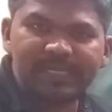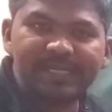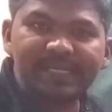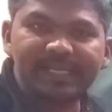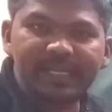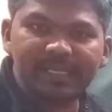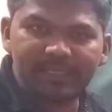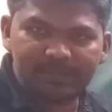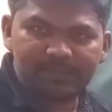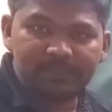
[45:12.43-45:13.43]

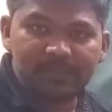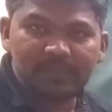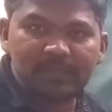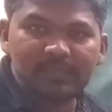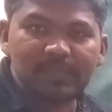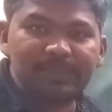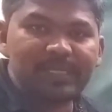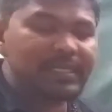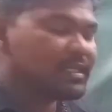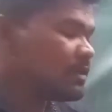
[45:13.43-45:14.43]
decaying. The
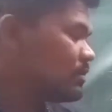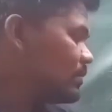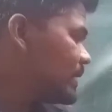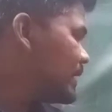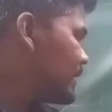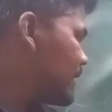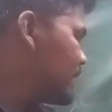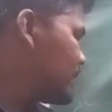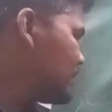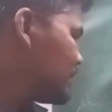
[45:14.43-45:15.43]
material will be
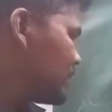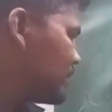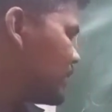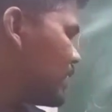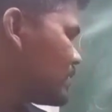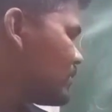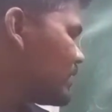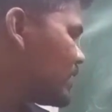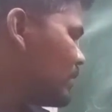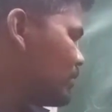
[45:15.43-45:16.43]
decaying because of
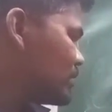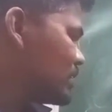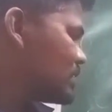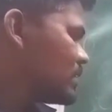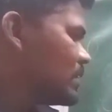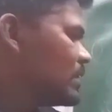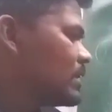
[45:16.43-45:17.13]
decomposers.